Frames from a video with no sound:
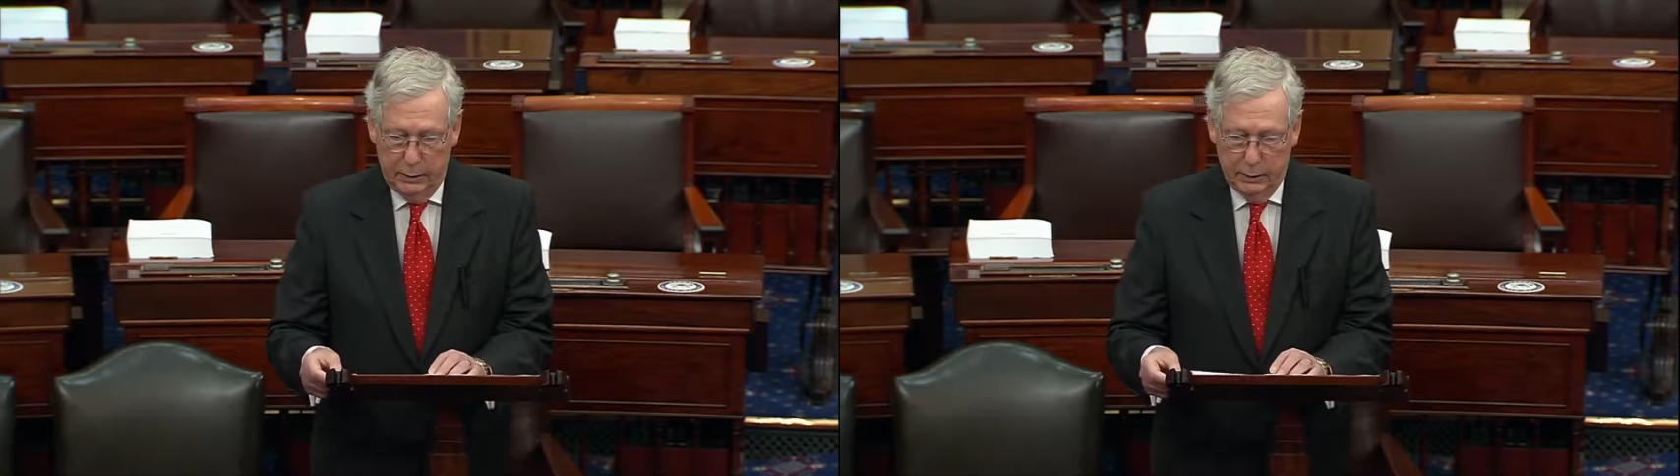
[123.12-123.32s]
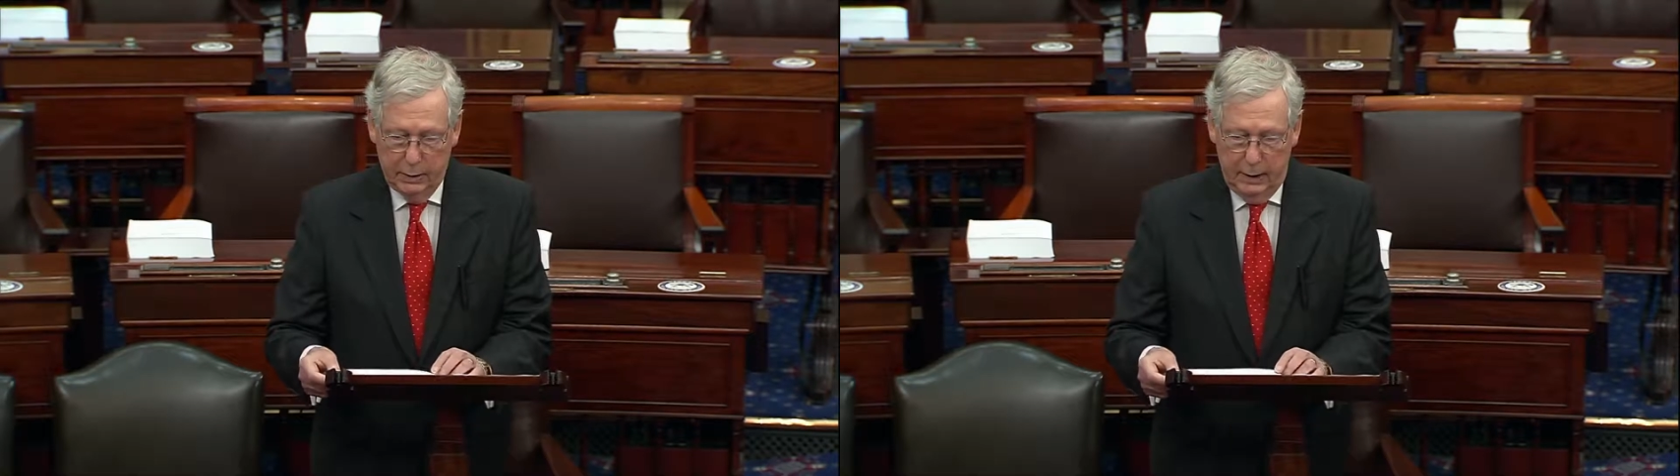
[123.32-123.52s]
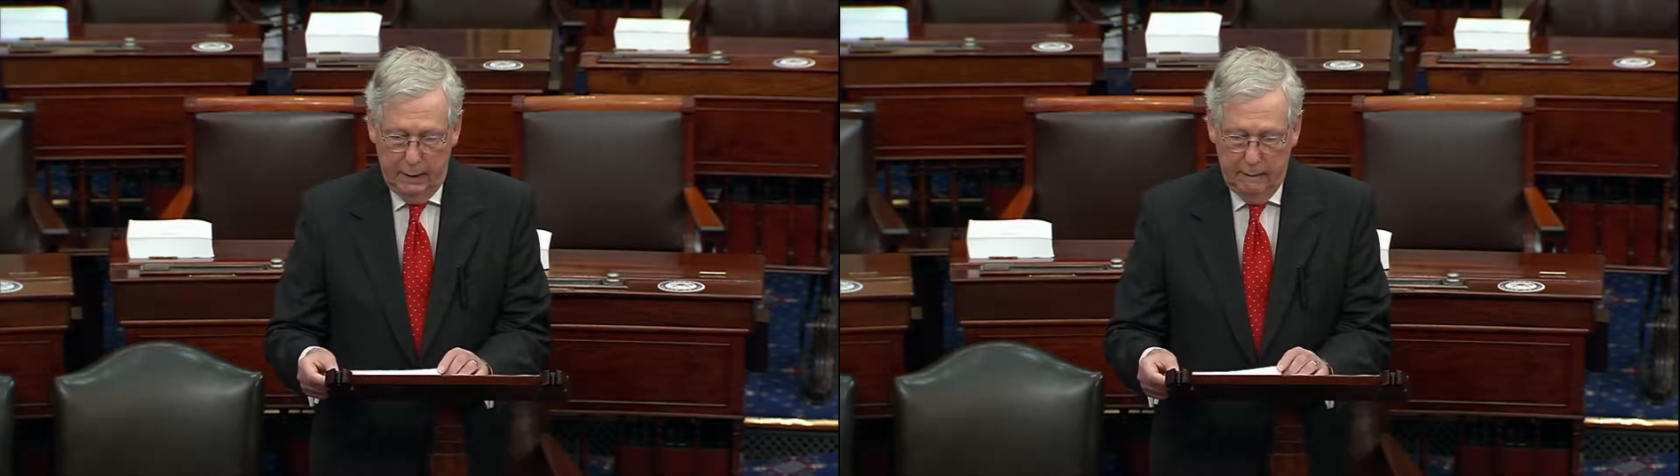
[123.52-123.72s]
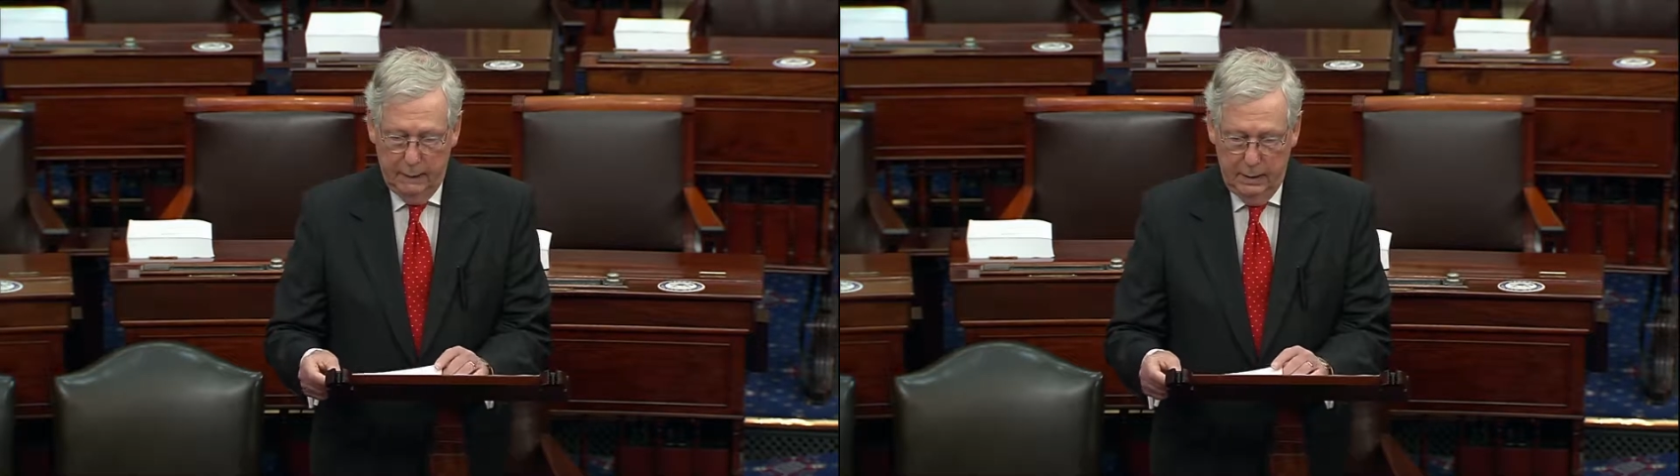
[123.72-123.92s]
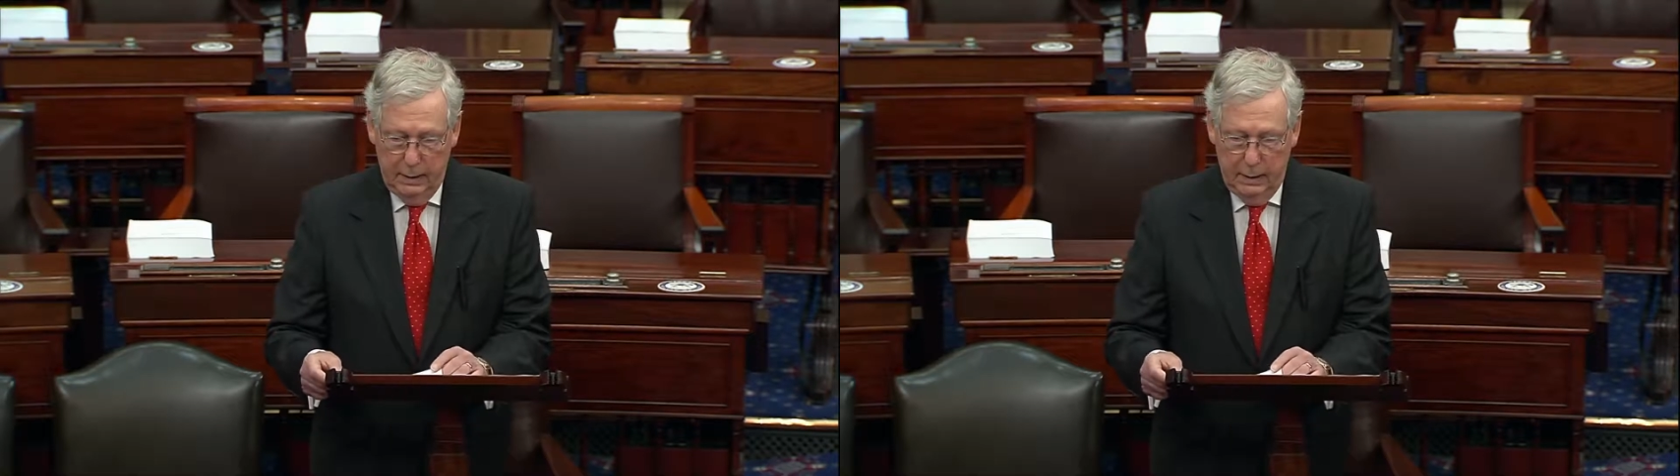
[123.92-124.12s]
itself
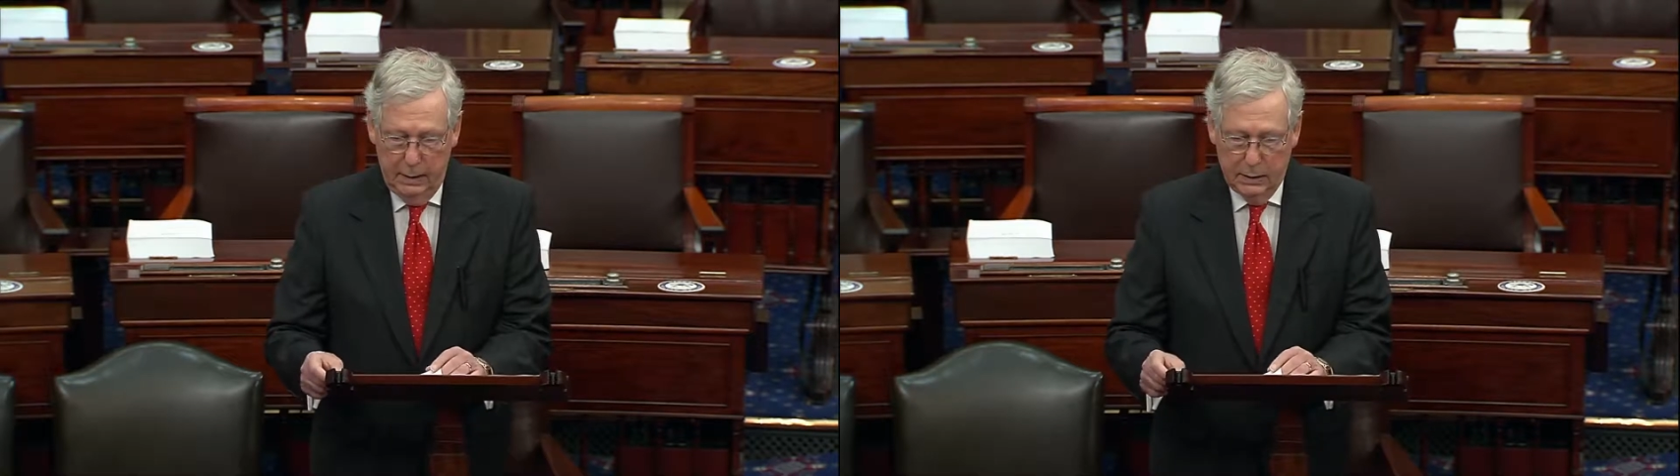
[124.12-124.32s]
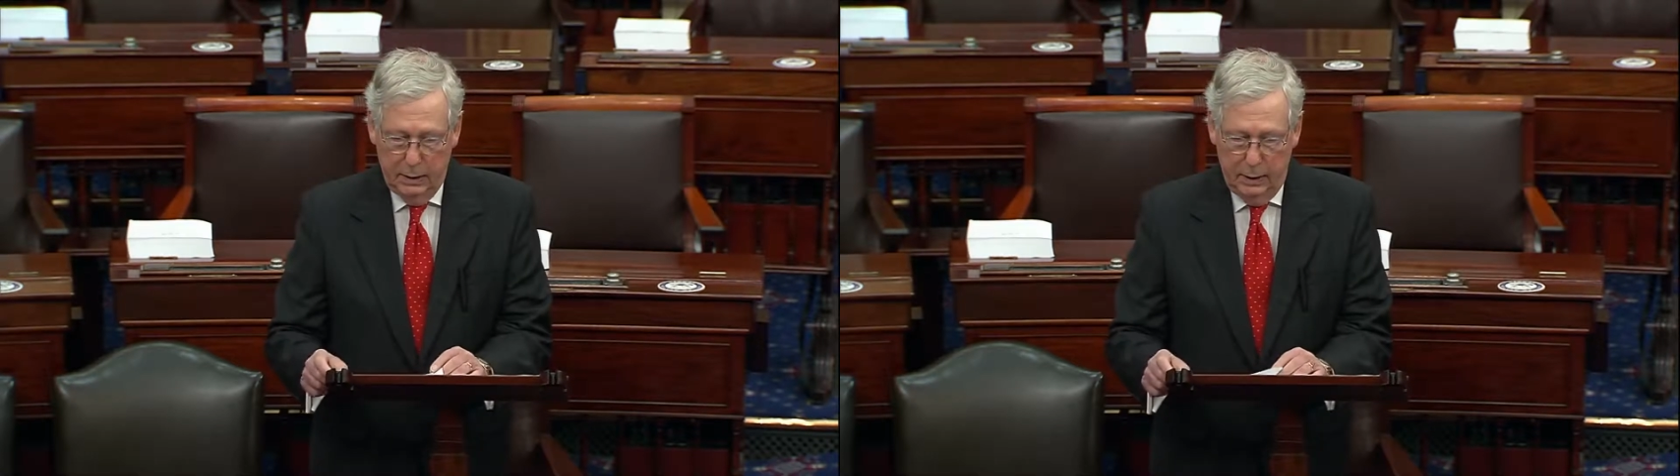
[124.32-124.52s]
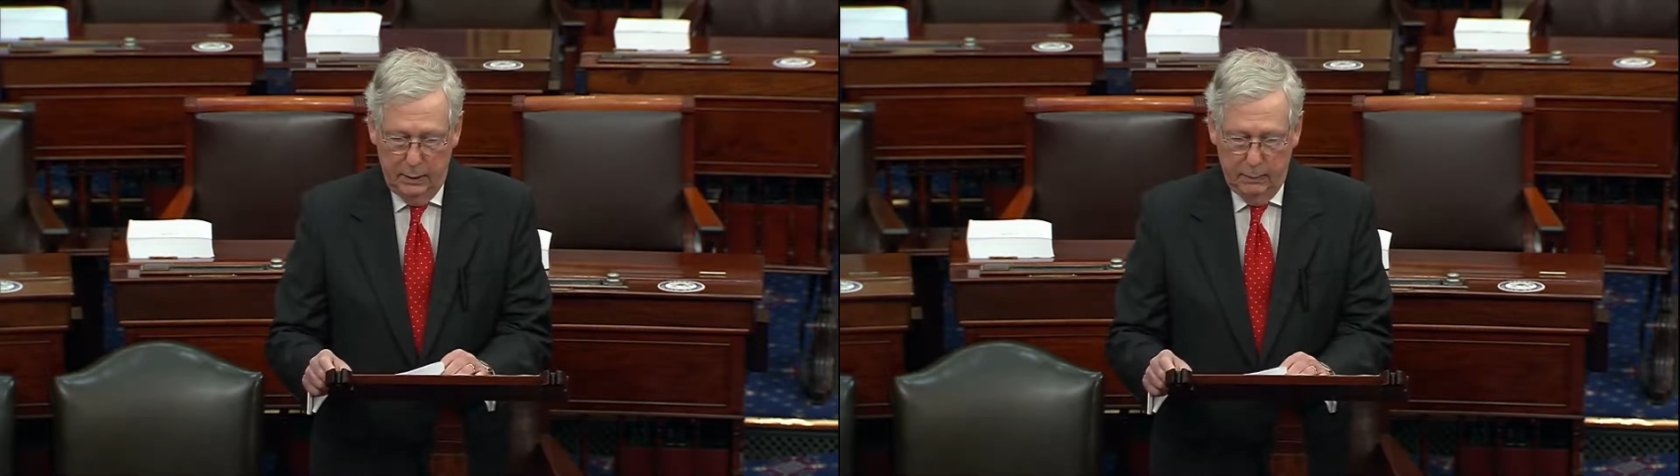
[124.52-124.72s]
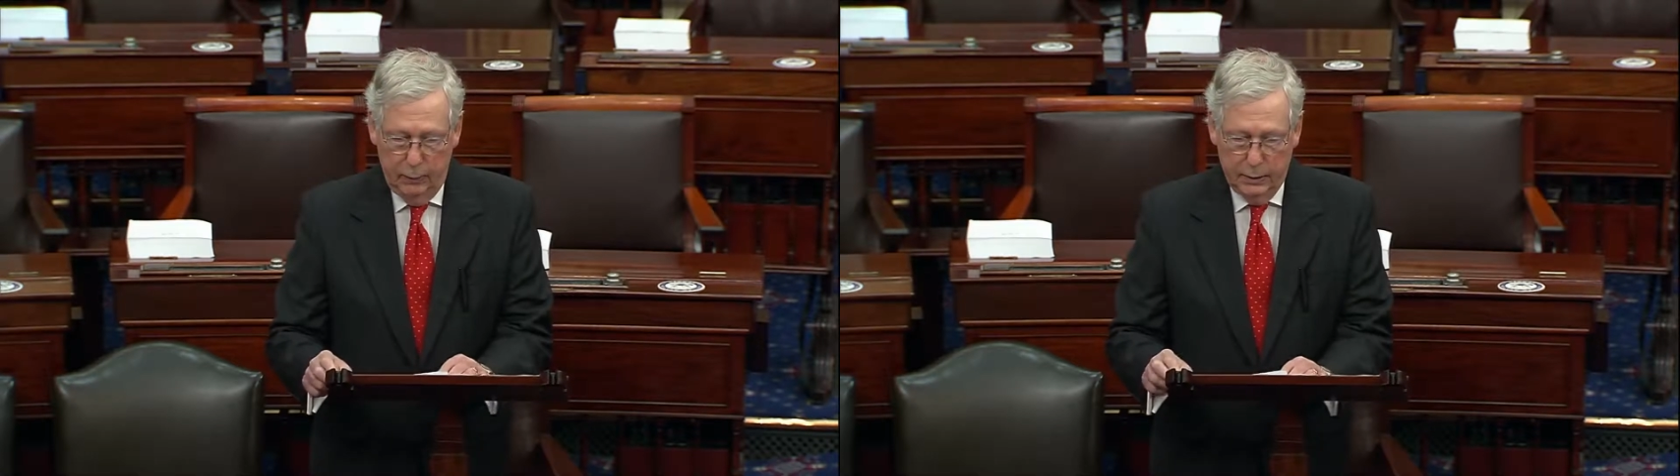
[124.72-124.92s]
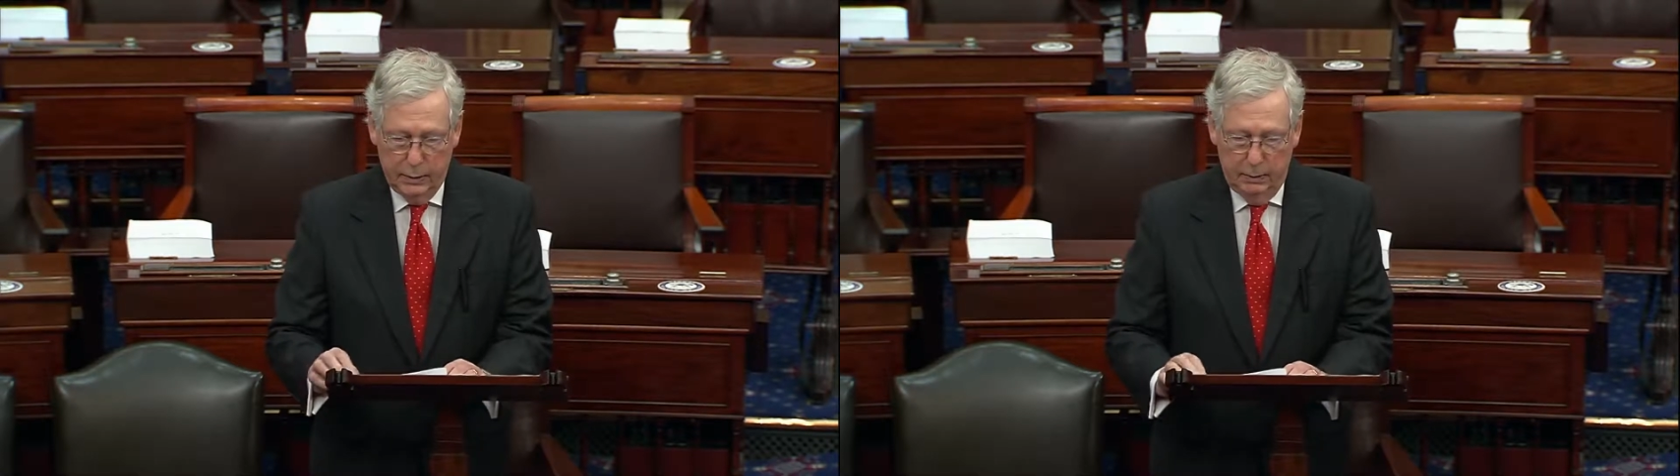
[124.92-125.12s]
is another
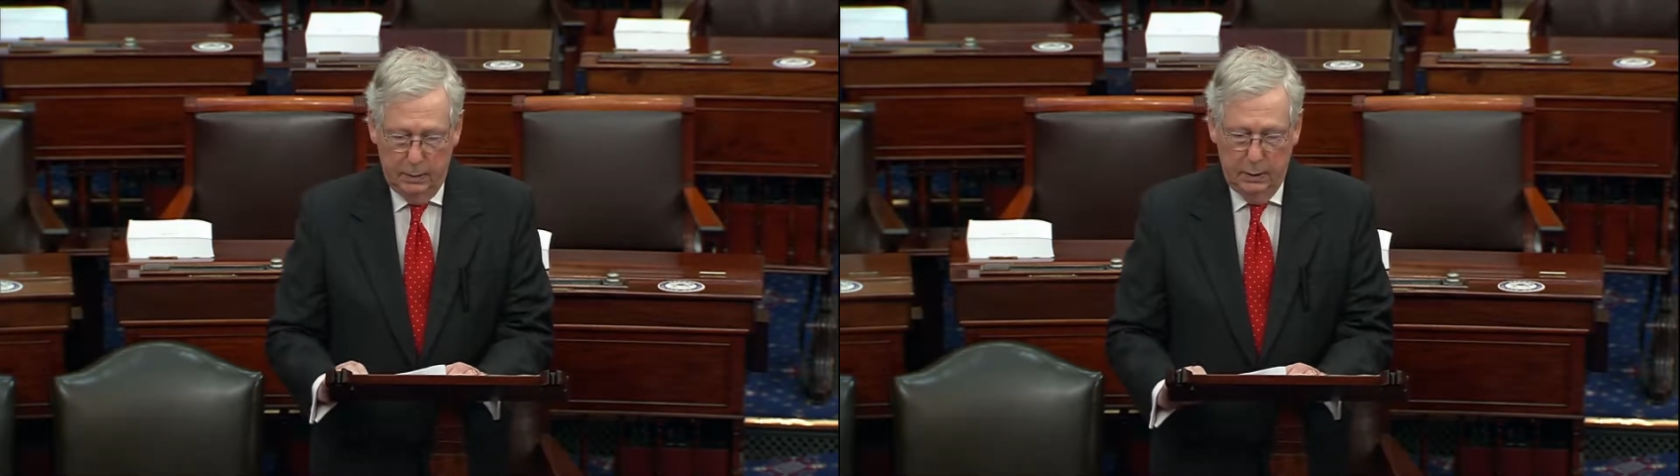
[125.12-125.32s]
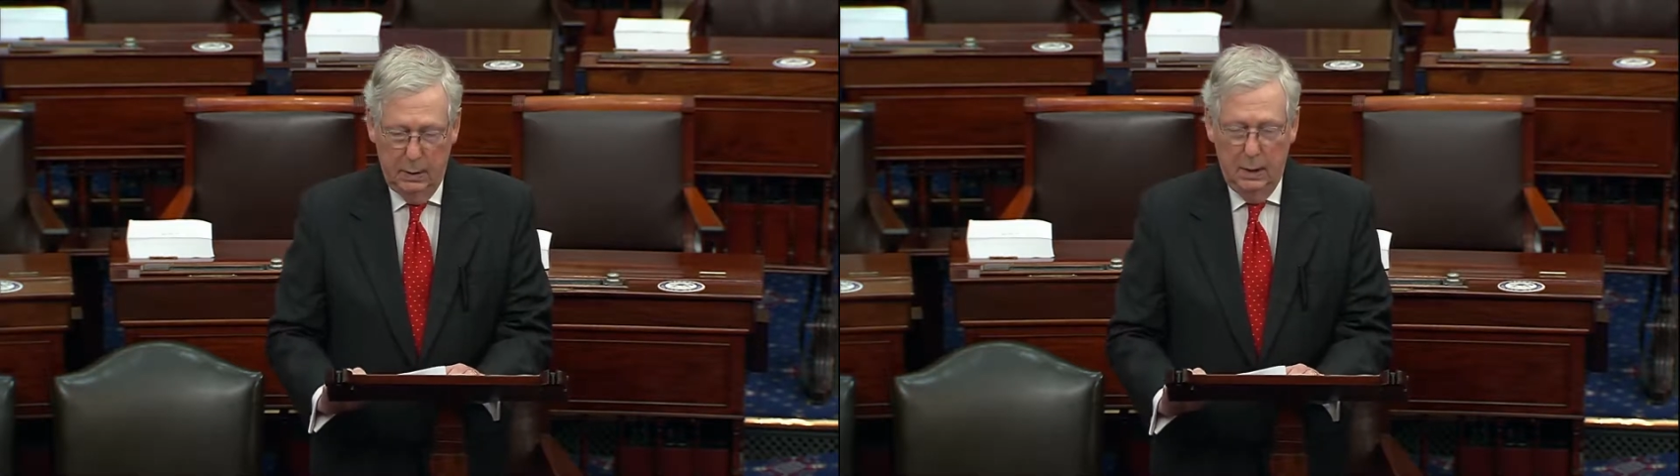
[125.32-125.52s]
principle